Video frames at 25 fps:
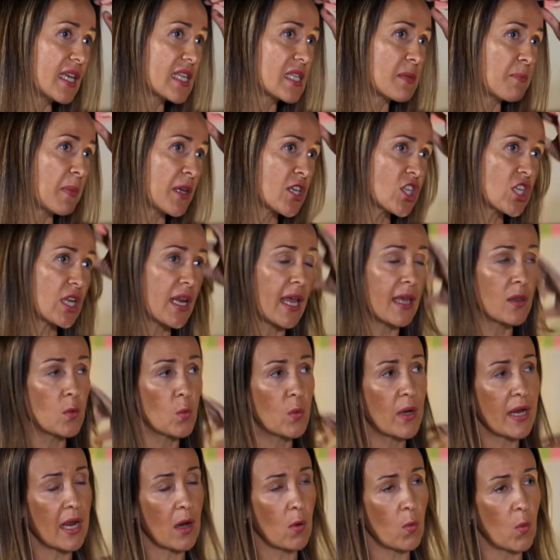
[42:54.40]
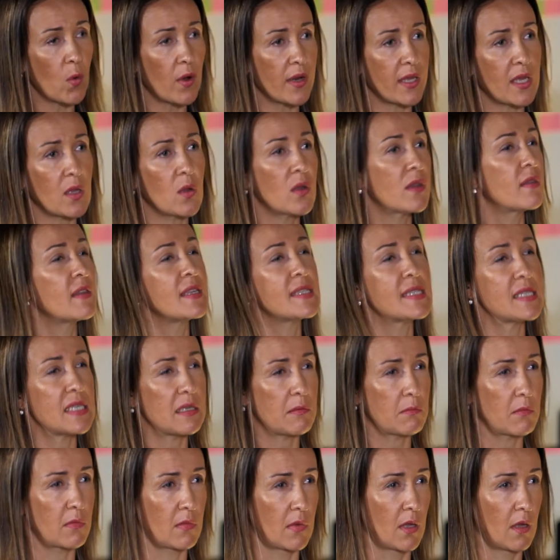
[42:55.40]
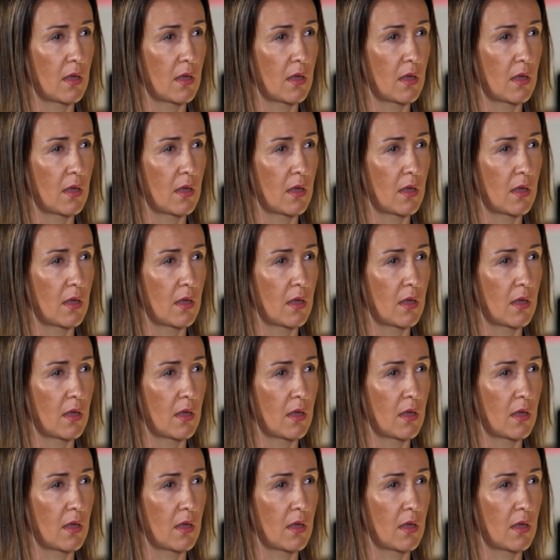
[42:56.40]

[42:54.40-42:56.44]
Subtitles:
Especially, and we are working in a team.